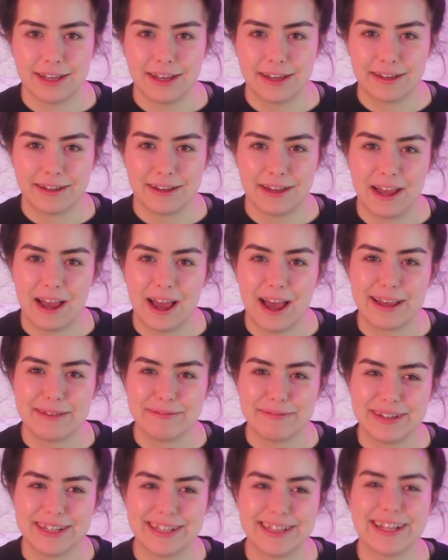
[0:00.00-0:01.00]
I
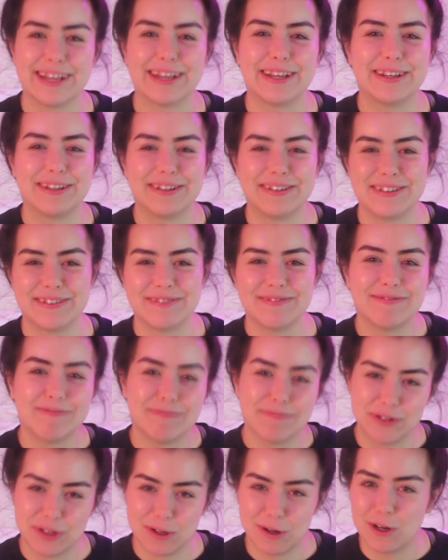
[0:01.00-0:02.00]
mean, the huge,
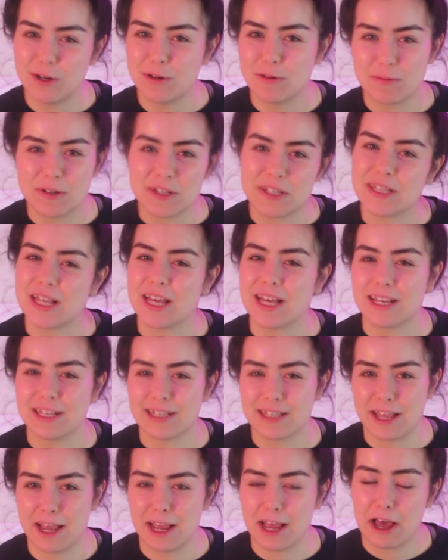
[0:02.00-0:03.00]
ginormous
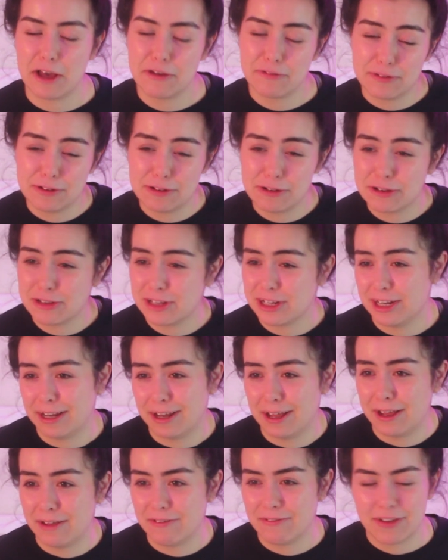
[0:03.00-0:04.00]
things like I feel lost in
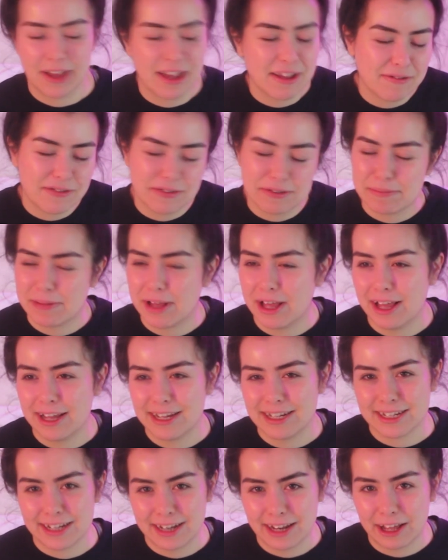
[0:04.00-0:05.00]
life, I feel
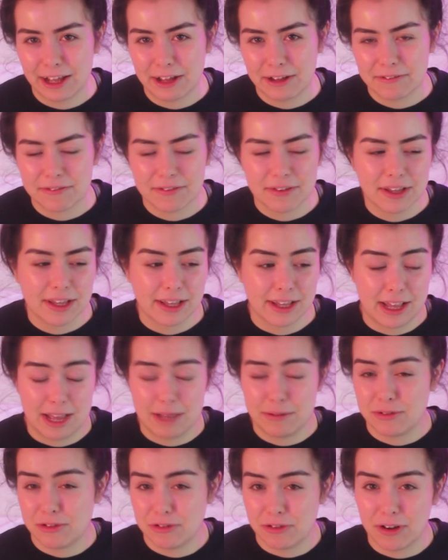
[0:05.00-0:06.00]
behind in life,
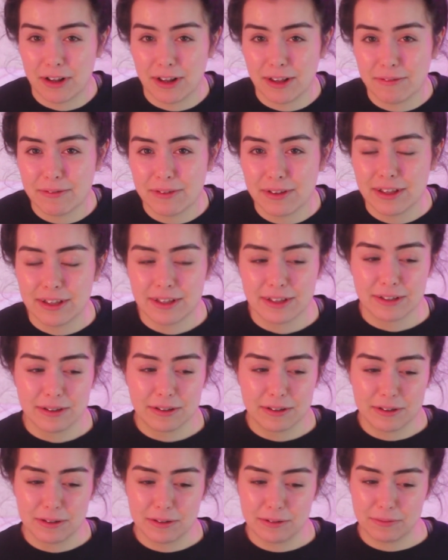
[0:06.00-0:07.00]
I'm struggling
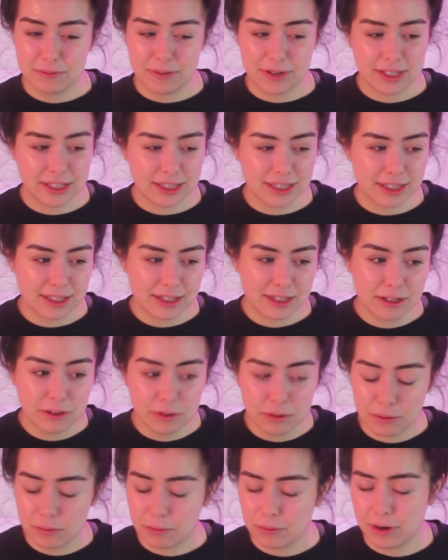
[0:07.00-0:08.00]
with
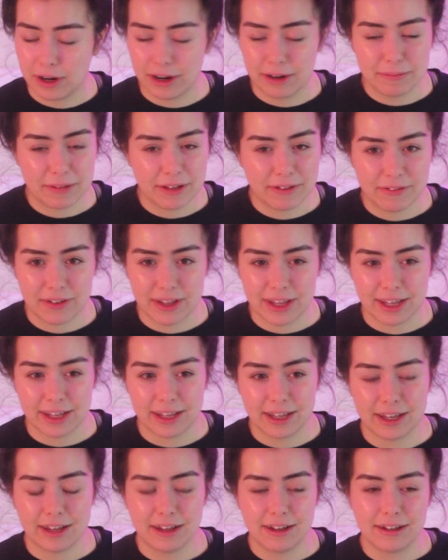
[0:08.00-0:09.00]
where I'm
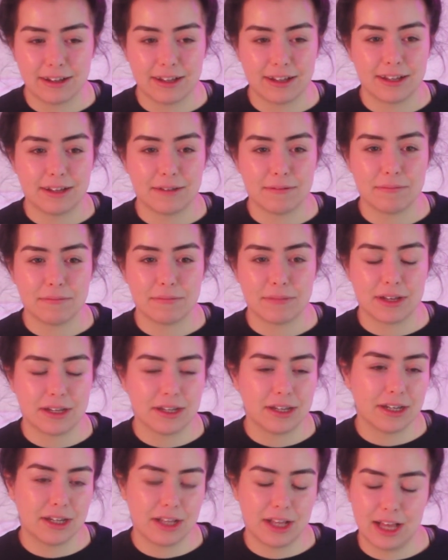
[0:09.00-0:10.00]
living,
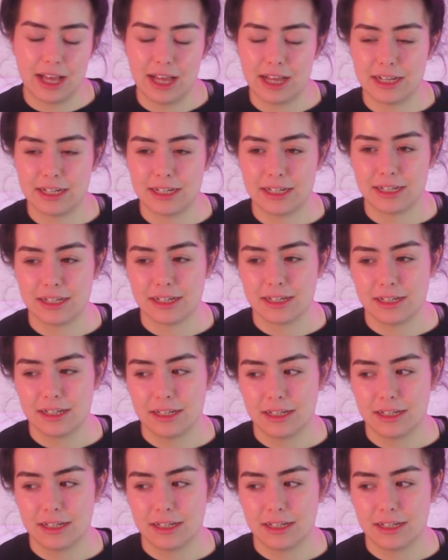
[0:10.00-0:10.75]
and